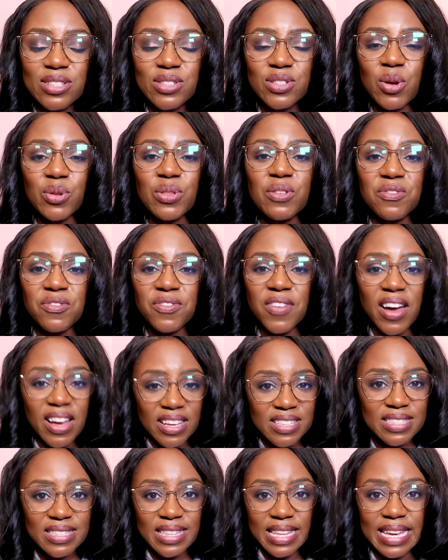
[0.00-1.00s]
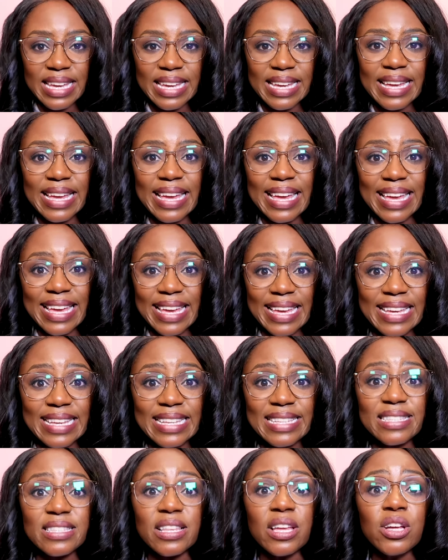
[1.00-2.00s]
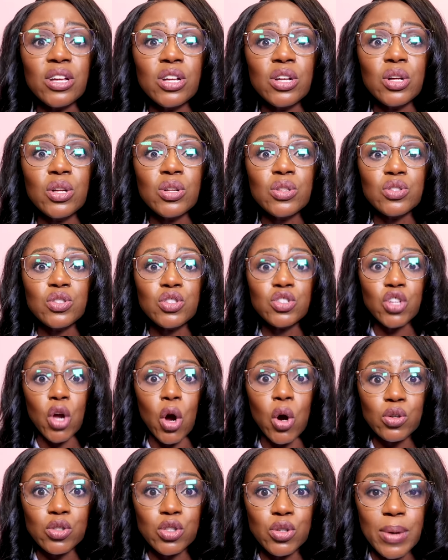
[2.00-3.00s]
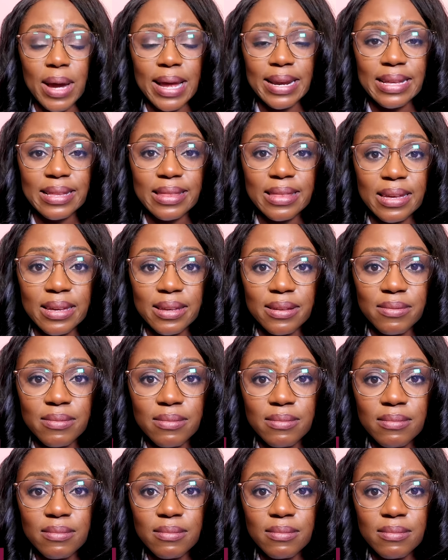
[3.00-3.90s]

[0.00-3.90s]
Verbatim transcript: So the first thing is don't do anything.